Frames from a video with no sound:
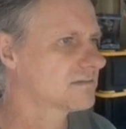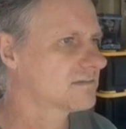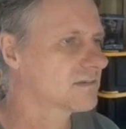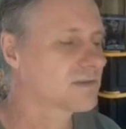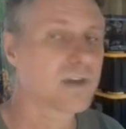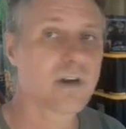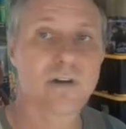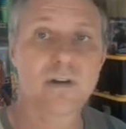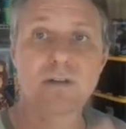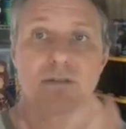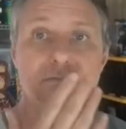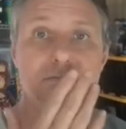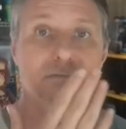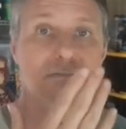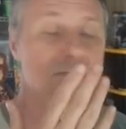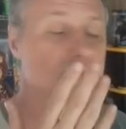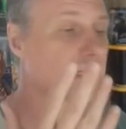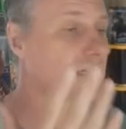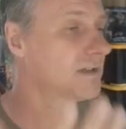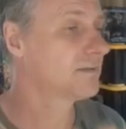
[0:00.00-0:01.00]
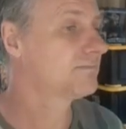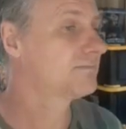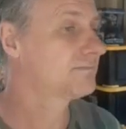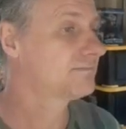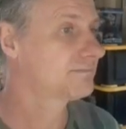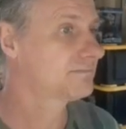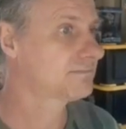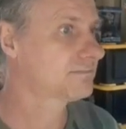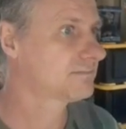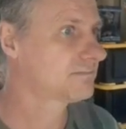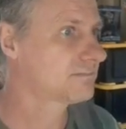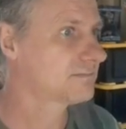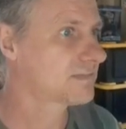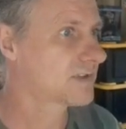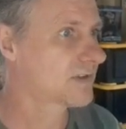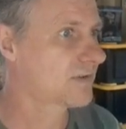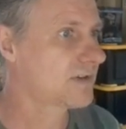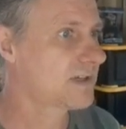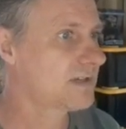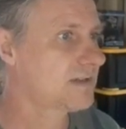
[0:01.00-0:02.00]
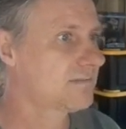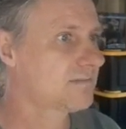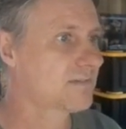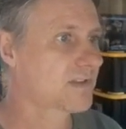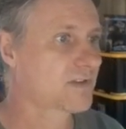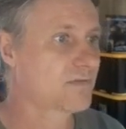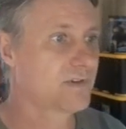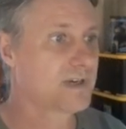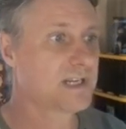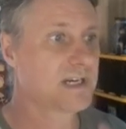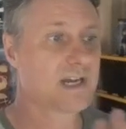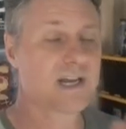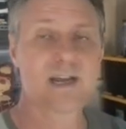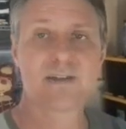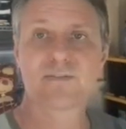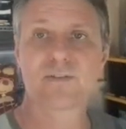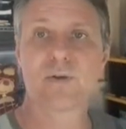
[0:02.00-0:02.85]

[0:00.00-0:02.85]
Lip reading: Sorry, three and a half